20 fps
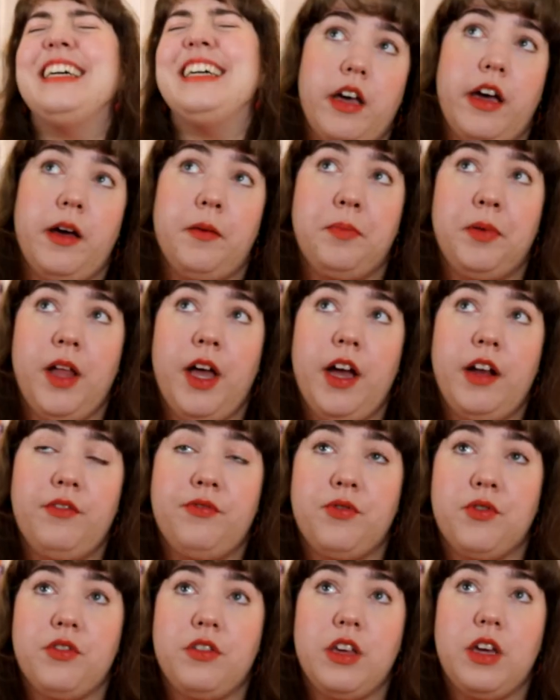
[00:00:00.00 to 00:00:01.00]
I
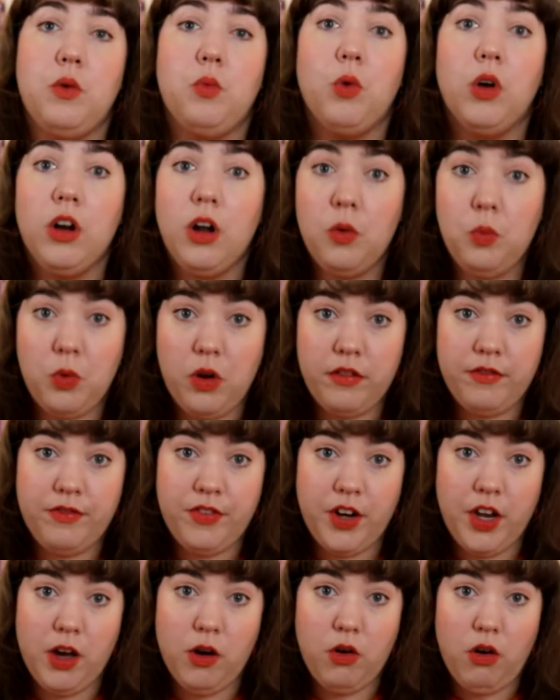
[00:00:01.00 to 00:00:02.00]
applied for the one-on-one
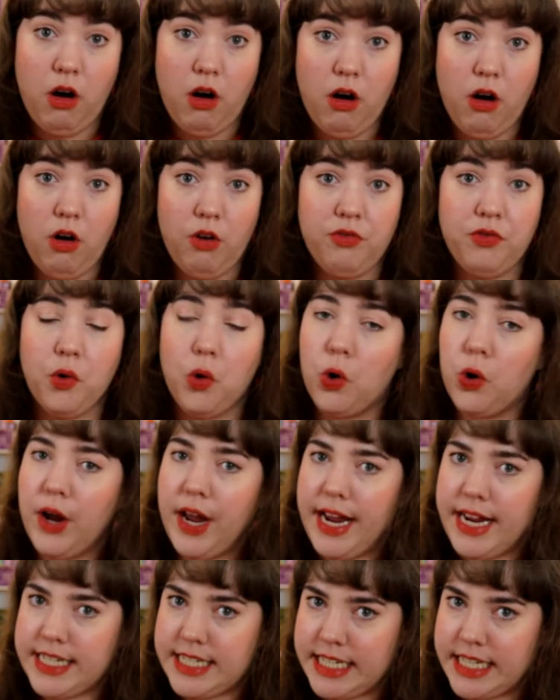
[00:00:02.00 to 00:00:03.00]
video call for
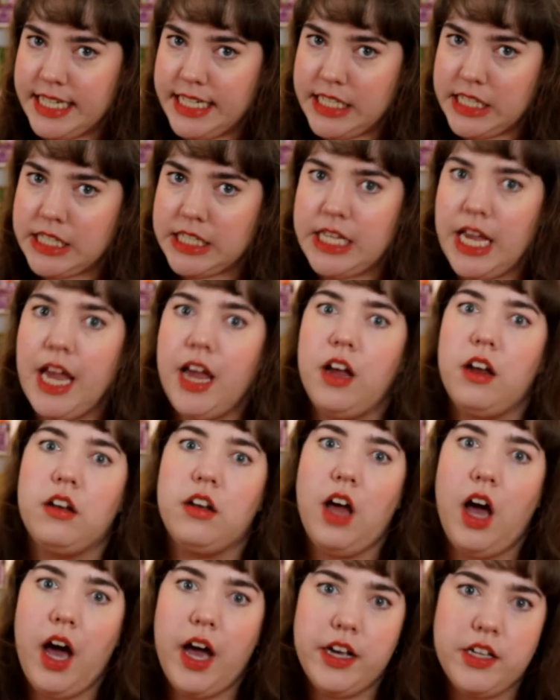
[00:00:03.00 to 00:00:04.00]
a.c.e.'s
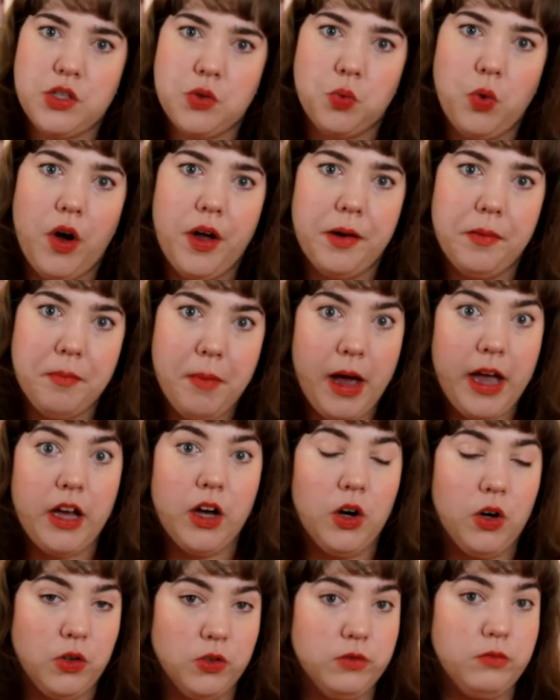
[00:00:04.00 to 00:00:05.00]
and IZ*ONE, my
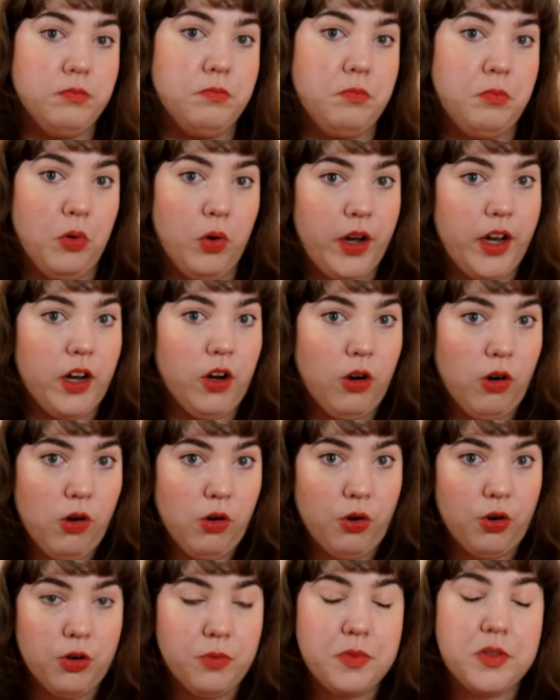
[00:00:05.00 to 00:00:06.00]
alt boy and
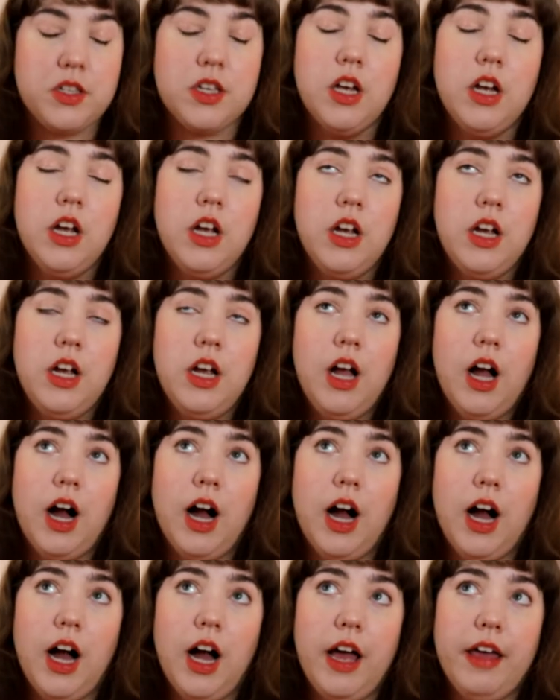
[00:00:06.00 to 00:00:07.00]
girl groups.
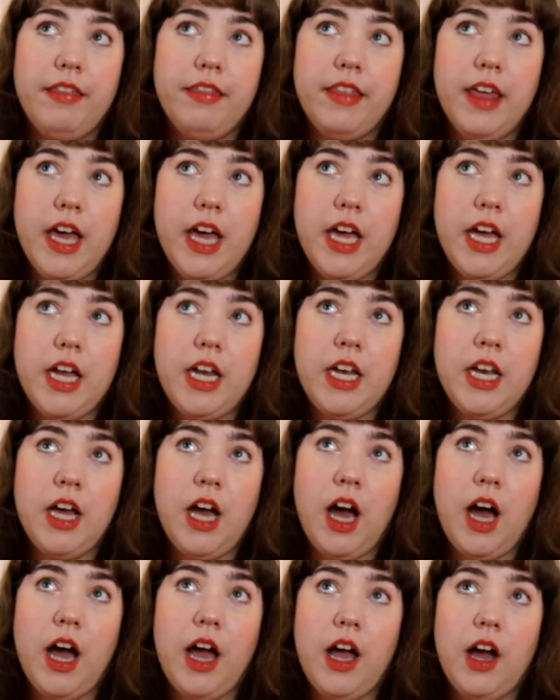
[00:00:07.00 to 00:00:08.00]
And then
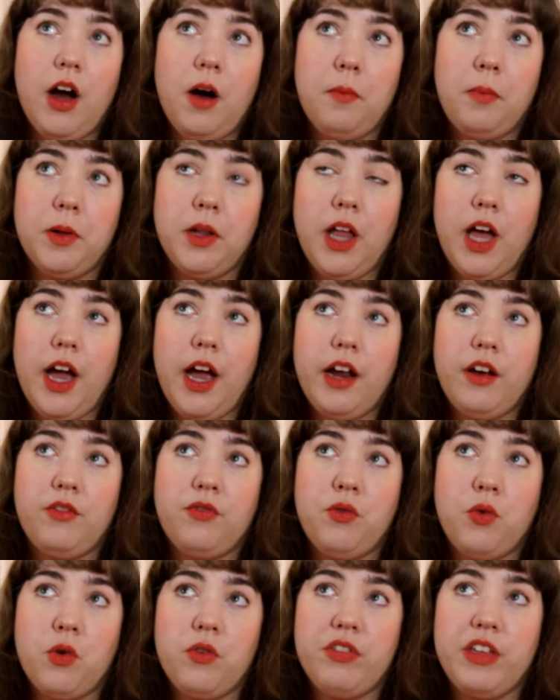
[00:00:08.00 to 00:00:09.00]
I applied
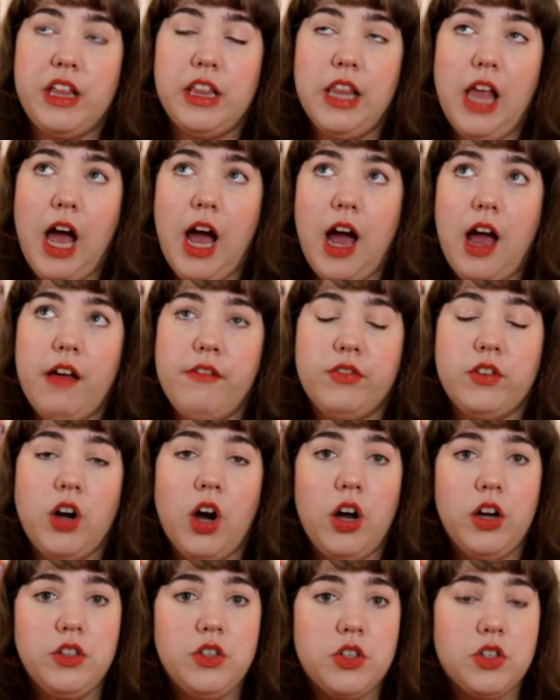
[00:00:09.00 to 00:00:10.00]
for the live
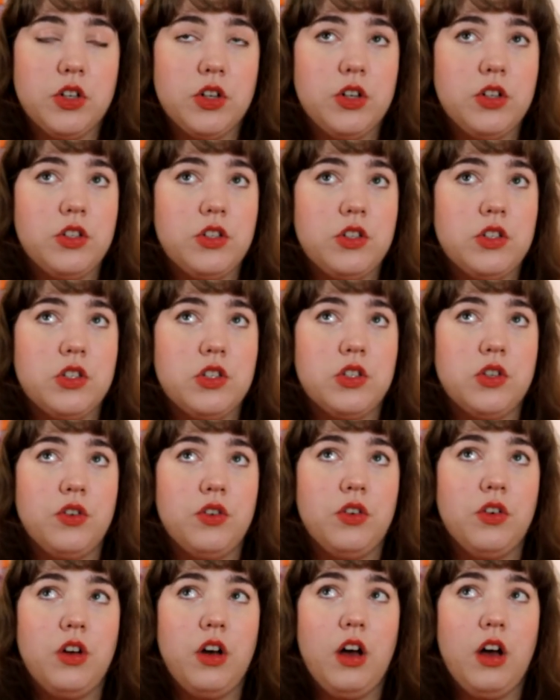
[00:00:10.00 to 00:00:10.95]
concerts